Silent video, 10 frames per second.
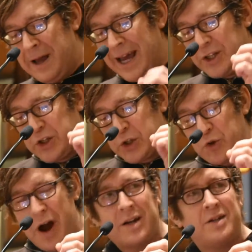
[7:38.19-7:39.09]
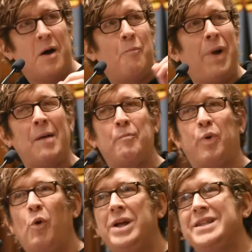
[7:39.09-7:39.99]
instruct by
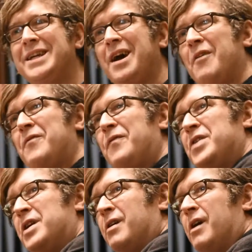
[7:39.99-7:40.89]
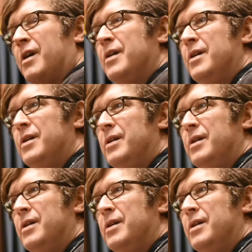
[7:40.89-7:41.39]
pointing a finger